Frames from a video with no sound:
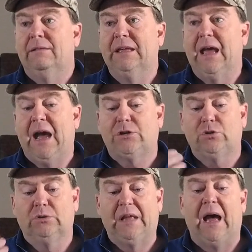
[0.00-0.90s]
the
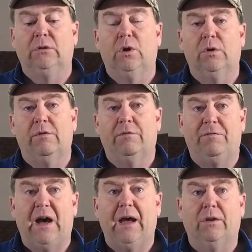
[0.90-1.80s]
actual download of the
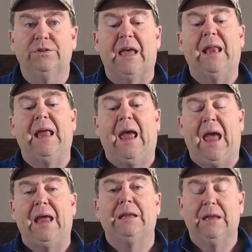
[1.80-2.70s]
files, and it
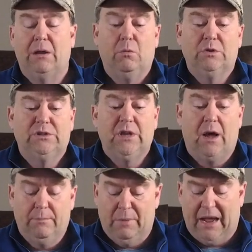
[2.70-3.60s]
had it was
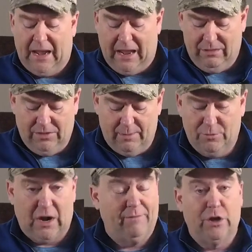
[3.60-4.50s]
done by a
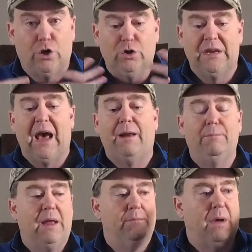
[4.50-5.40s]
thumb drive. It could not
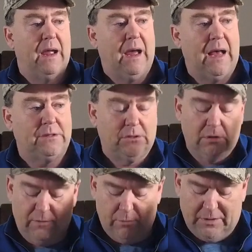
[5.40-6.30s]
have been by a hostile
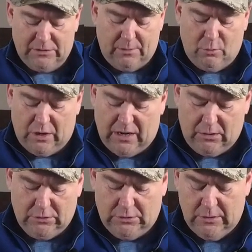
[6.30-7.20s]
government somewhere
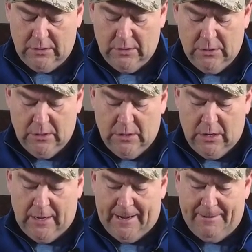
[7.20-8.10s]
else.
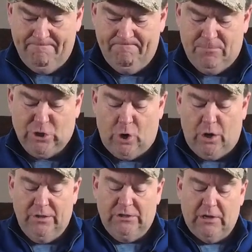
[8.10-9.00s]
Um, so
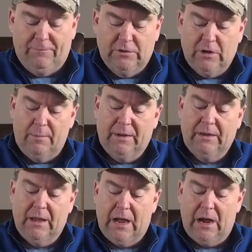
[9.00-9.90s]
all this stuff is
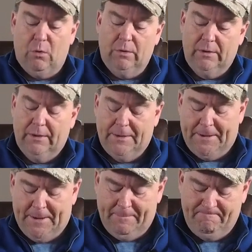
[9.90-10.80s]
coming out
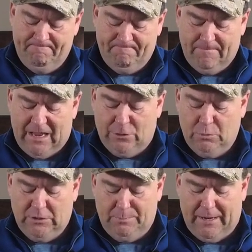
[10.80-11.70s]
um,
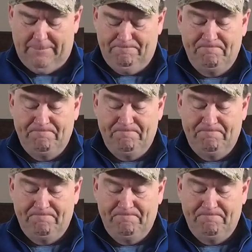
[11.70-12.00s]
as we speak.